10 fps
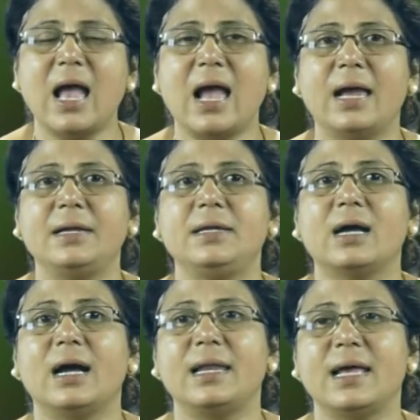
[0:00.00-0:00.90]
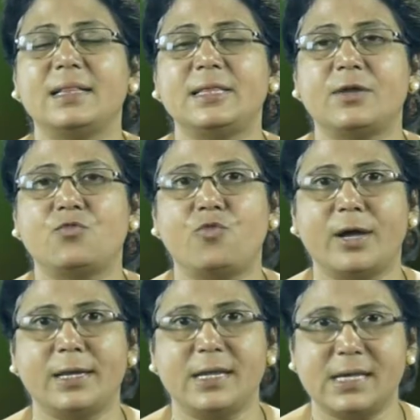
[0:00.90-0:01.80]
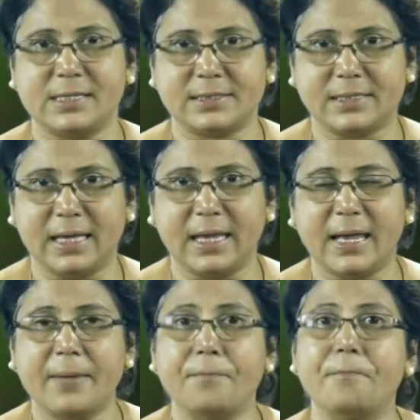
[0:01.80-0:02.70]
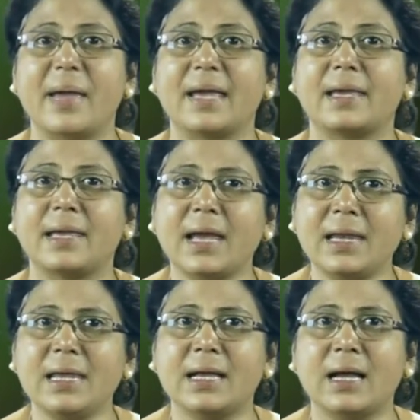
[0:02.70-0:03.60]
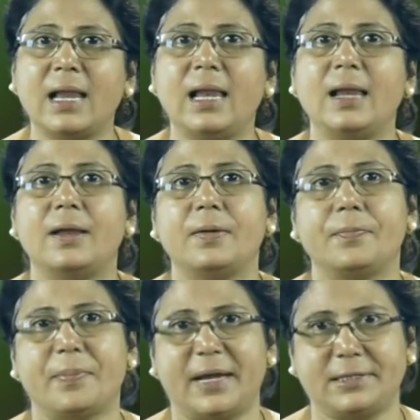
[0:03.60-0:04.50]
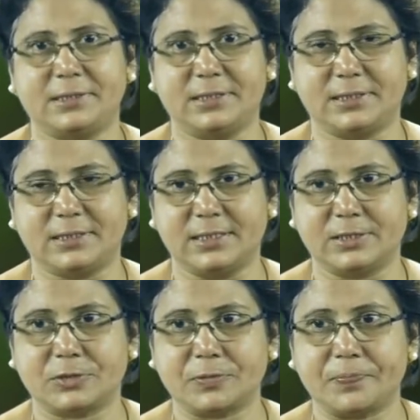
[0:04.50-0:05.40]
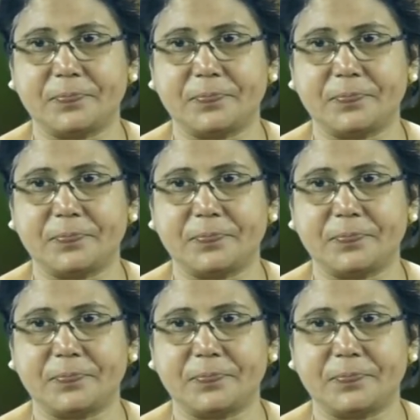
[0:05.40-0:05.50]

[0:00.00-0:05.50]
and another one is the mechanical practices.